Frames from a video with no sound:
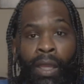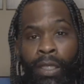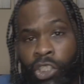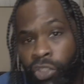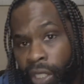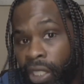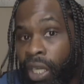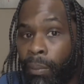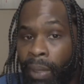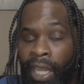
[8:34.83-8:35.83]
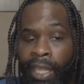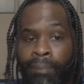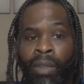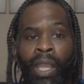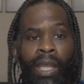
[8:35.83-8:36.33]
Straight up, man.
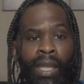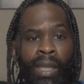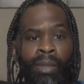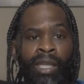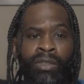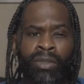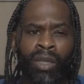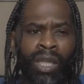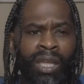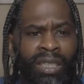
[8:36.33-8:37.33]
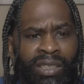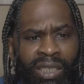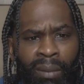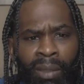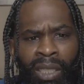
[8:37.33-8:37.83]
And, hey, man, you know, like I
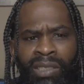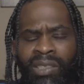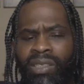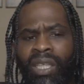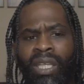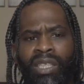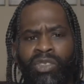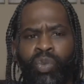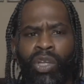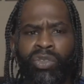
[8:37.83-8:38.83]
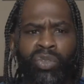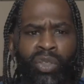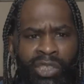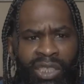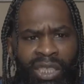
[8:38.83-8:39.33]
said, man, let's work
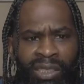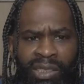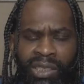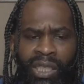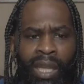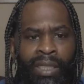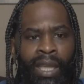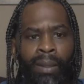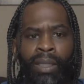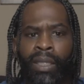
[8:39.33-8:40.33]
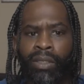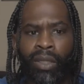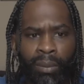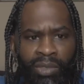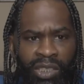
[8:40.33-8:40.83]
towards ending shit like that. You
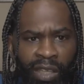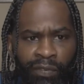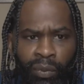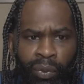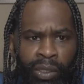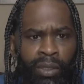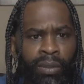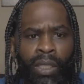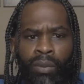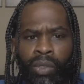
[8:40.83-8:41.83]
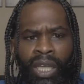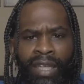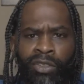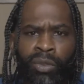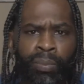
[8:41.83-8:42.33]
know what I'm saying? For real, we got
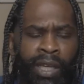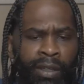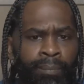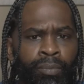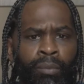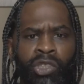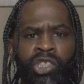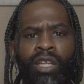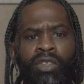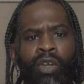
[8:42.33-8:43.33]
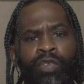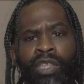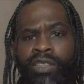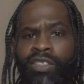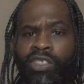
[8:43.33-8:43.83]
to do better. But y'all don't
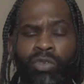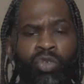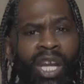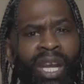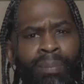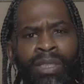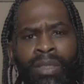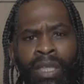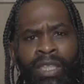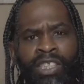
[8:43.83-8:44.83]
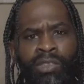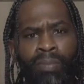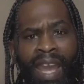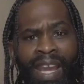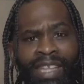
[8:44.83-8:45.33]
forget to subscribe and
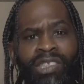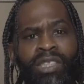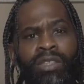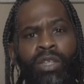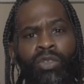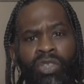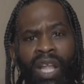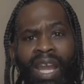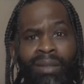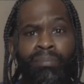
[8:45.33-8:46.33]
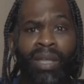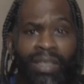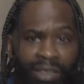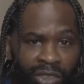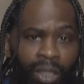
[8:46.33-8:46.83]
smash those like
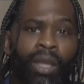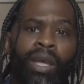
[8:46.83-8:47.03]
buttons.